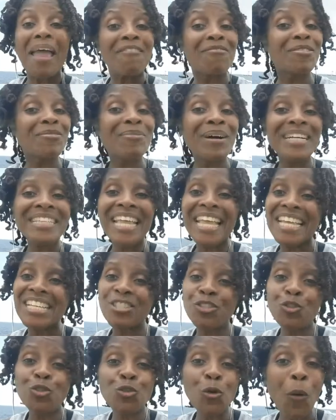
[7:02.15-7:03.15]
everyone,
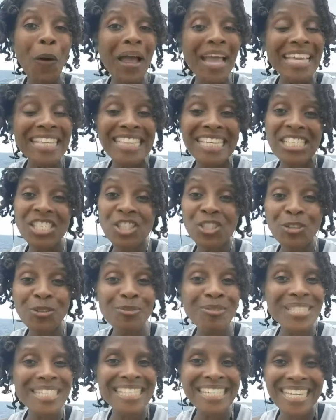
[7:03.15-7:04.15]
enjoy this
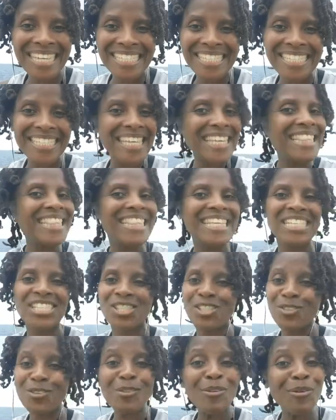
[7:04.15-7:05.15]
new season,
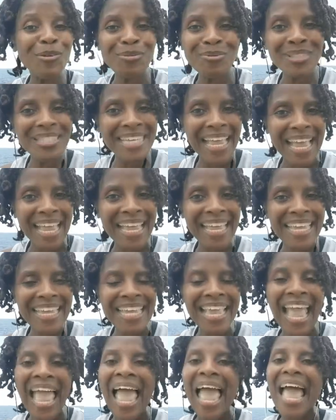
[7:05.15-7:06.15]
this new day,
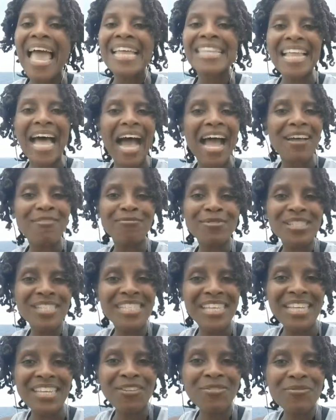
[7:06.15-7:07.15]
and I will
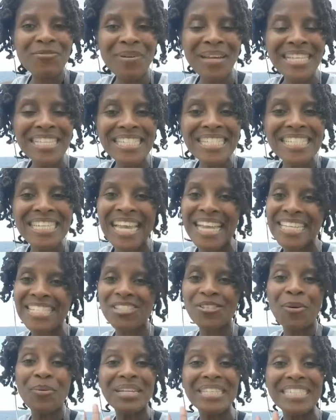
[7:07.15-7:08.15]
see you Wednesday.
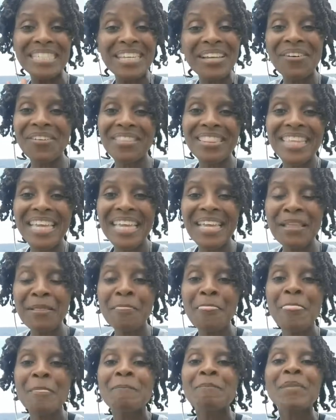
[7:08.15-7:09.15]
So until
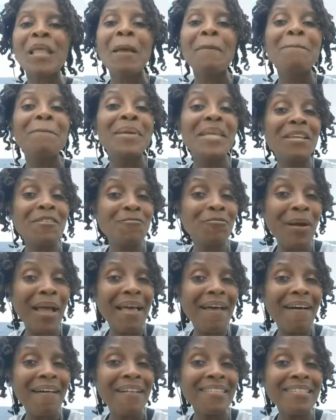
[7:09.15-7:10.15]
then, be
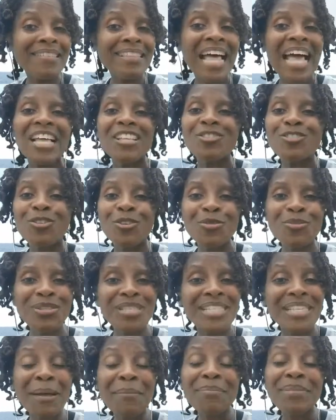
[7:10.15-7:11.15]
well, do
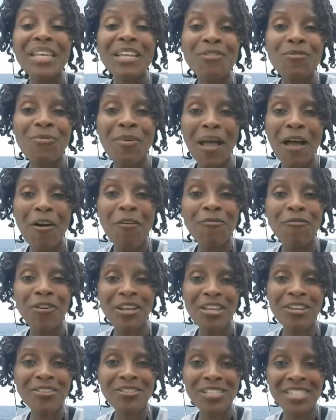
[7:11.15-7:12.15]
something well for
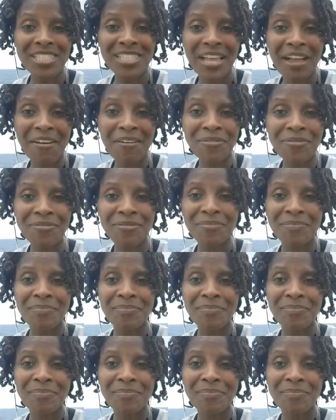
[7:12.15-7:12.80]
yourself.